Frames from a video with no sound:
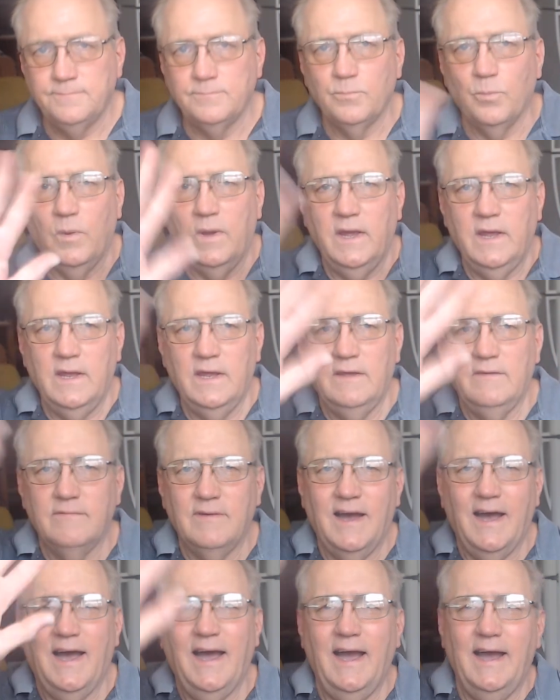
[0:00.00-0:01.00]
wave,
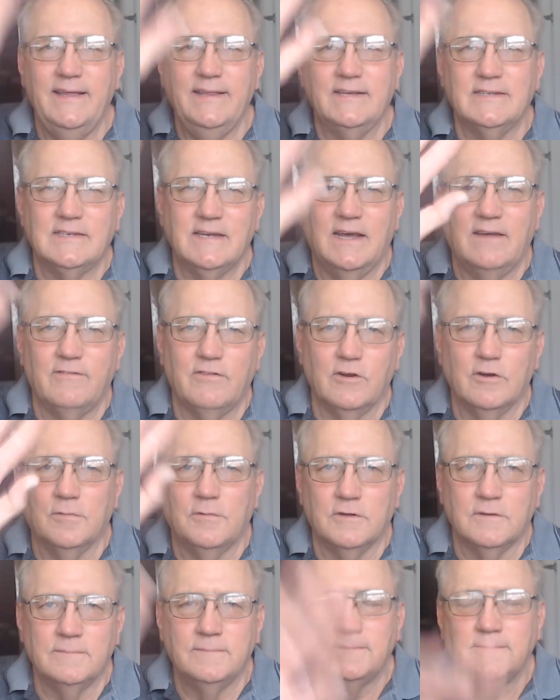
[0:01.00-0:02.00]
hi, that's nonverbal.